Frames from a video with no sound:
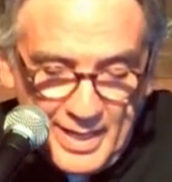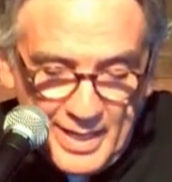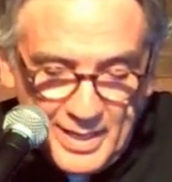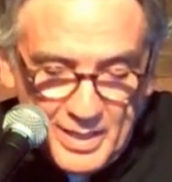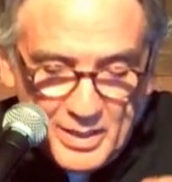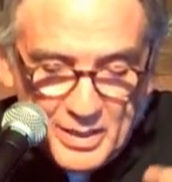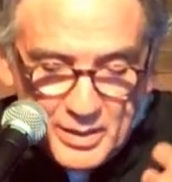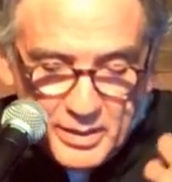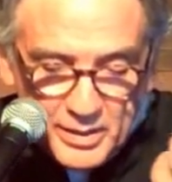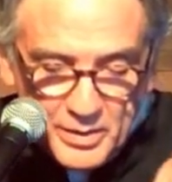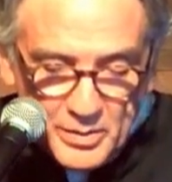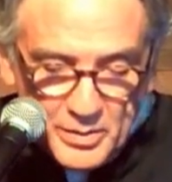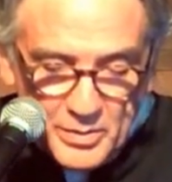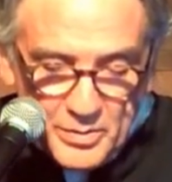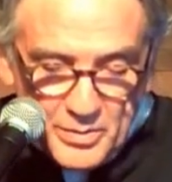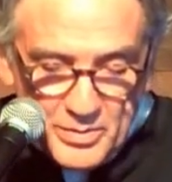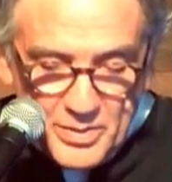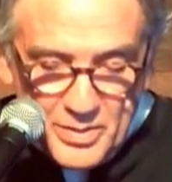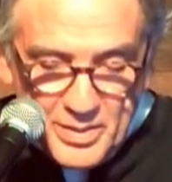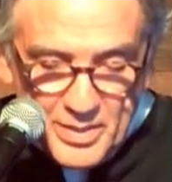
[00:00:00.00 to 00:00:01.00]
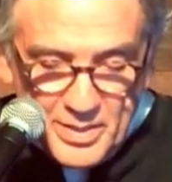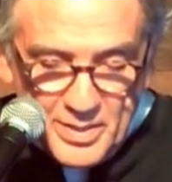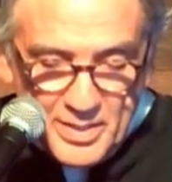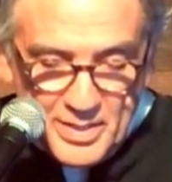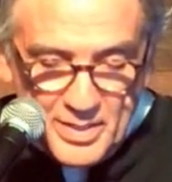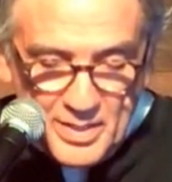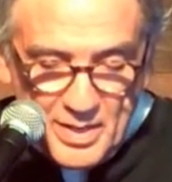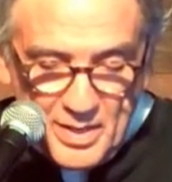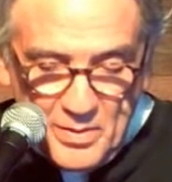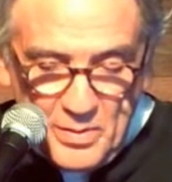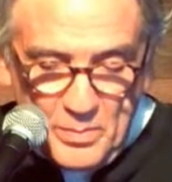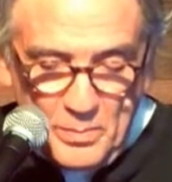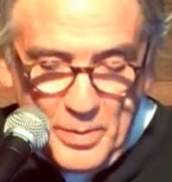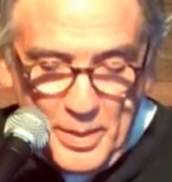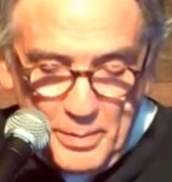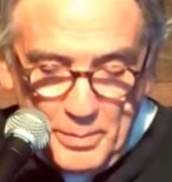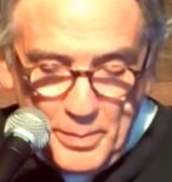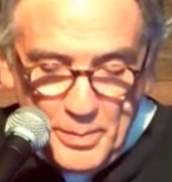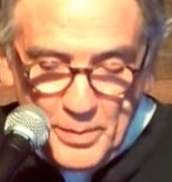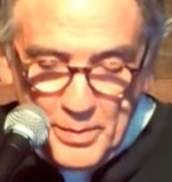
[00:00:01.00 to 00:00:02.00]
includes other
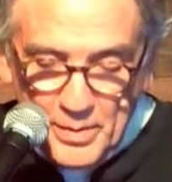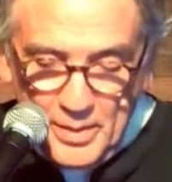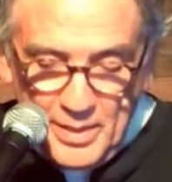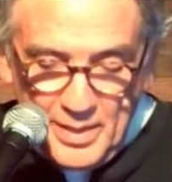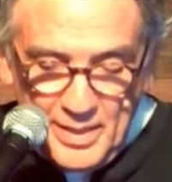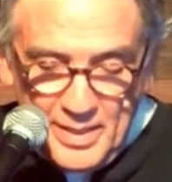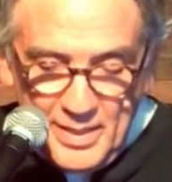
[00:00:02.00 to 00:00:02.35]
people.